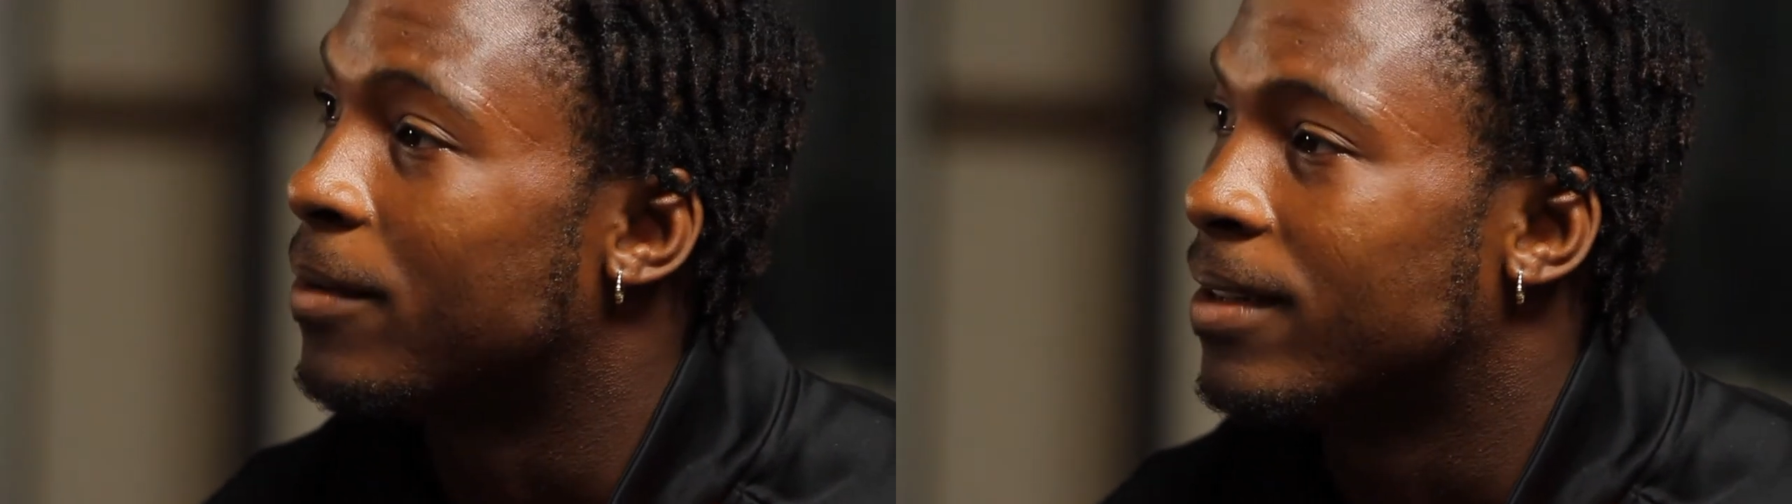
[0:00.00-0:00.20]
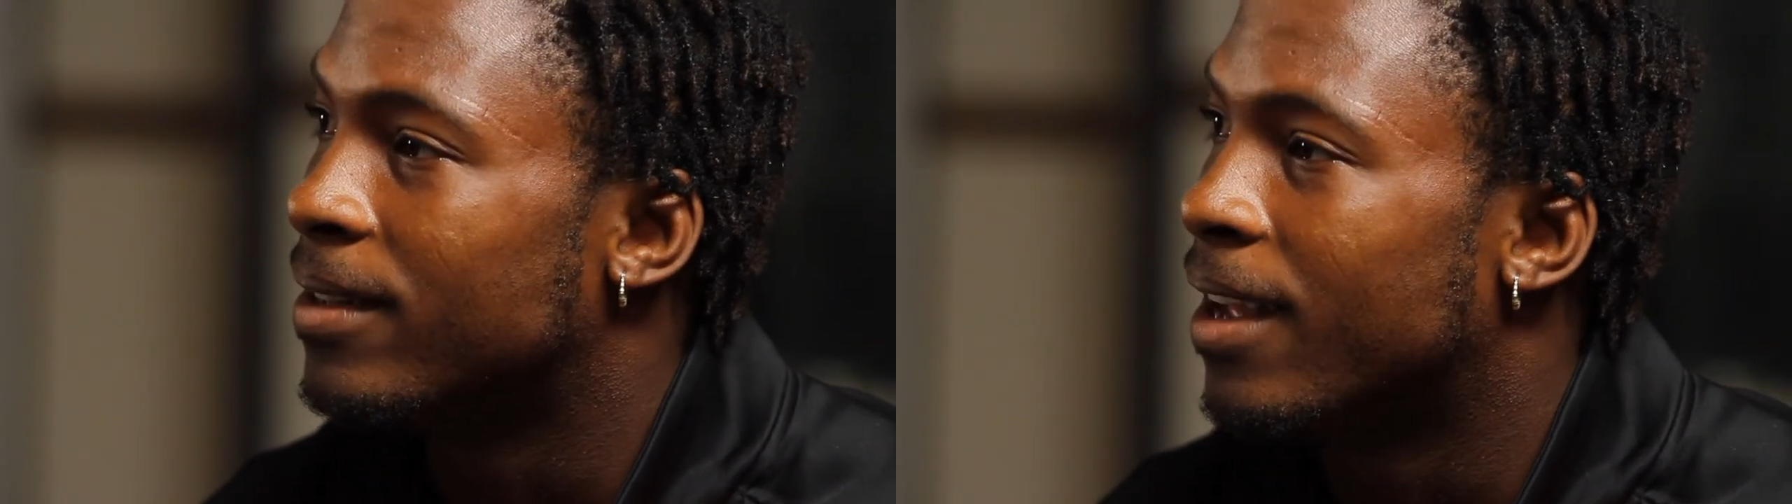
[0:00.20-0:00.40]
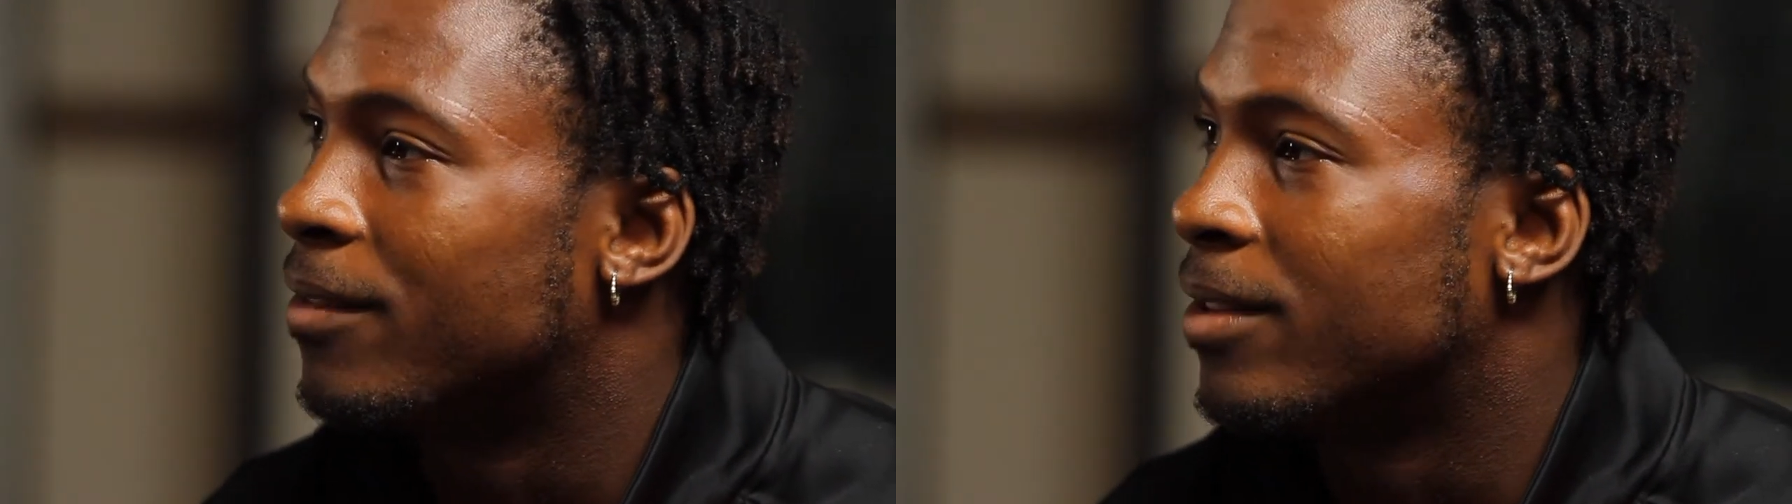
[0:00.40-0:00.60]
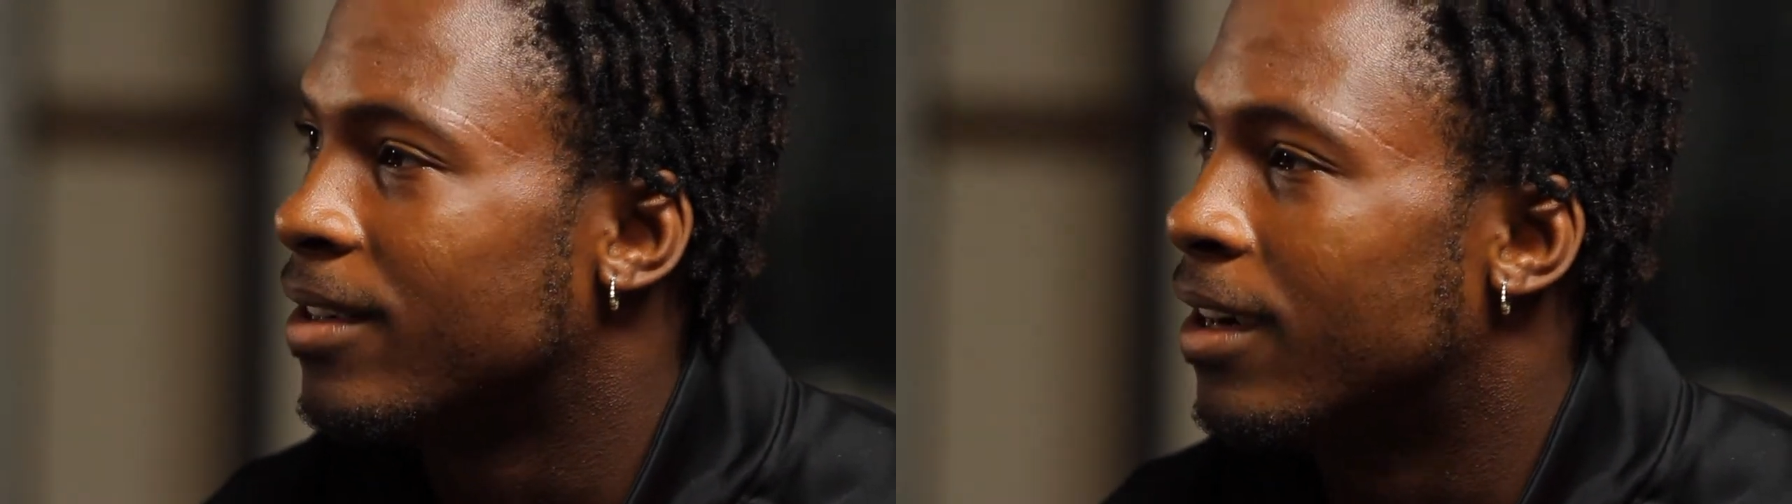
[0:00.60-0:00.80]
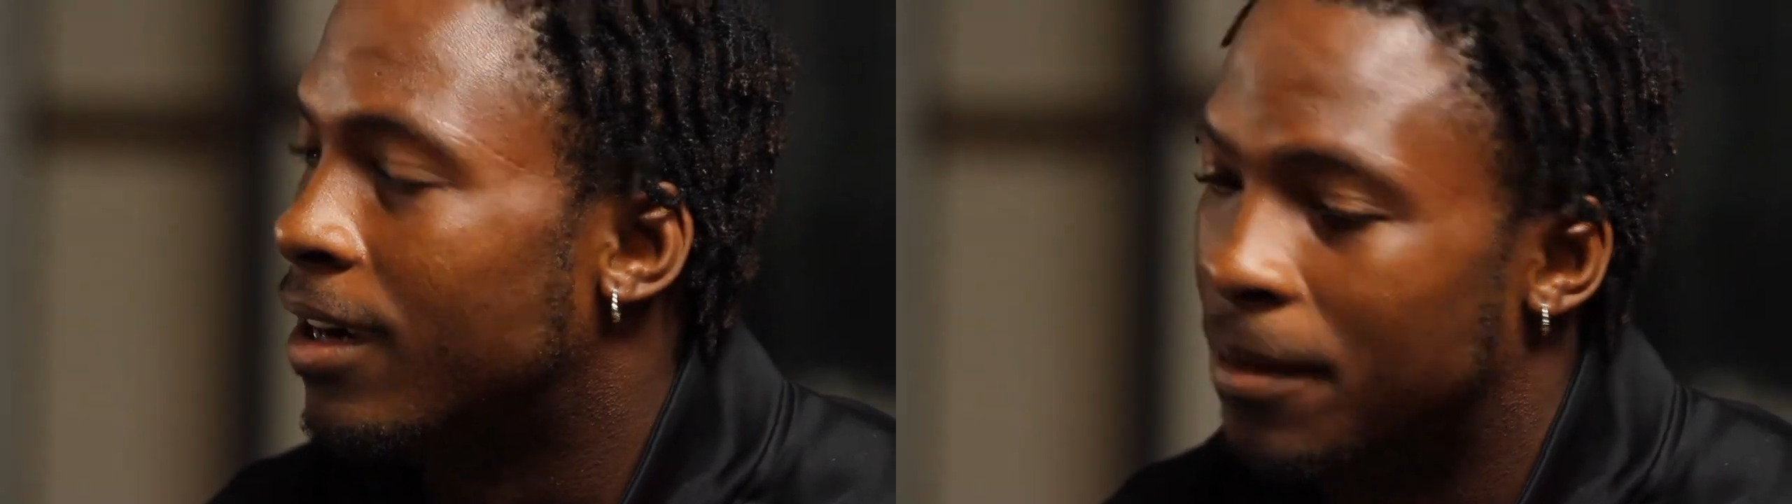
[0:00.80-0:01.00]
with
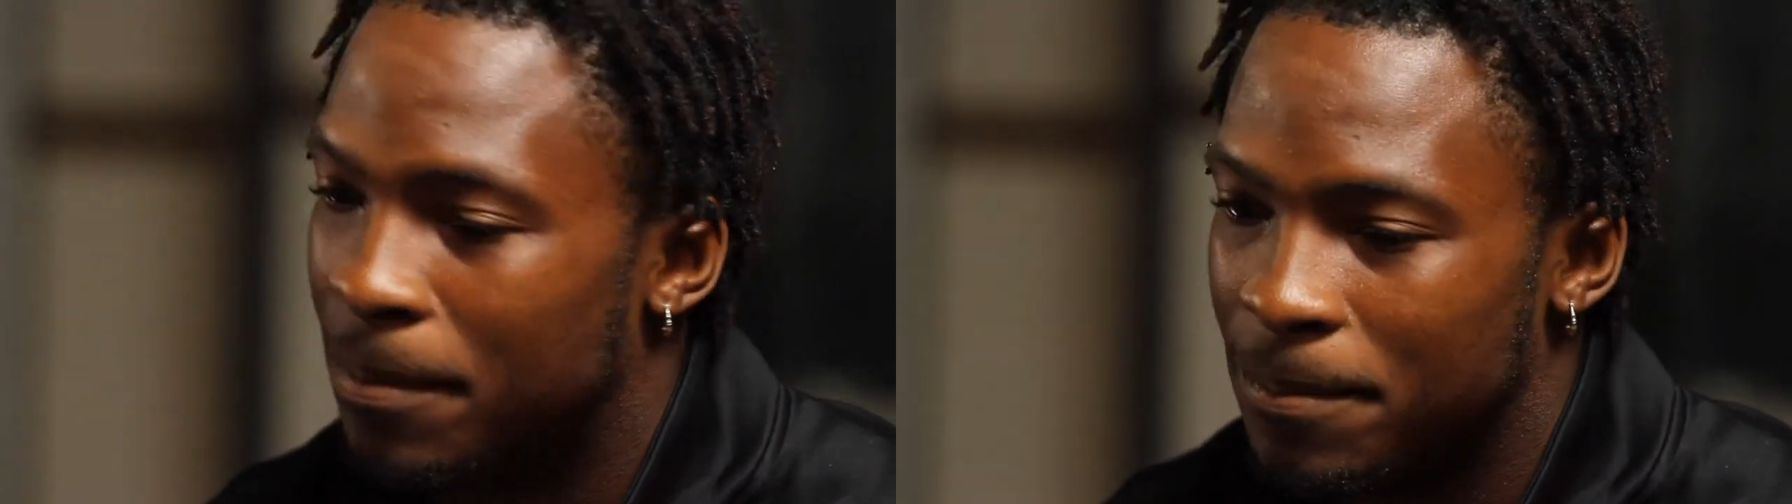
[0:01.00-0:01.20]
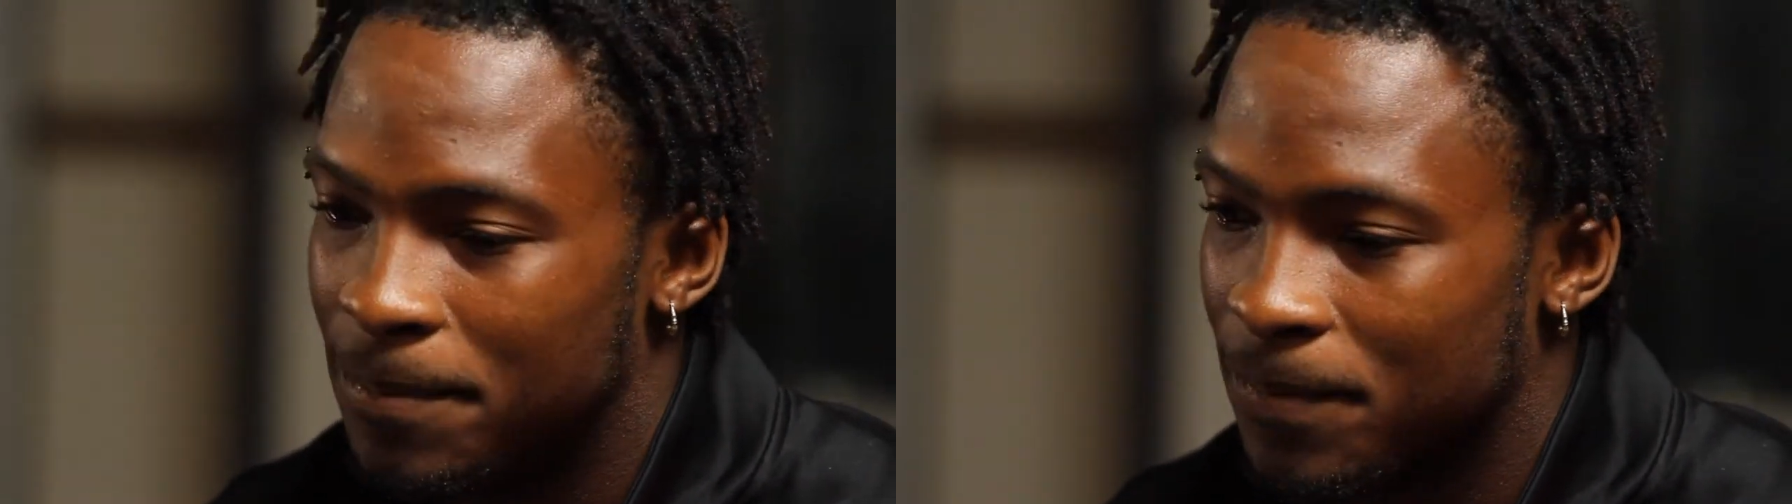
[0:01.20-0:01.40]
ever.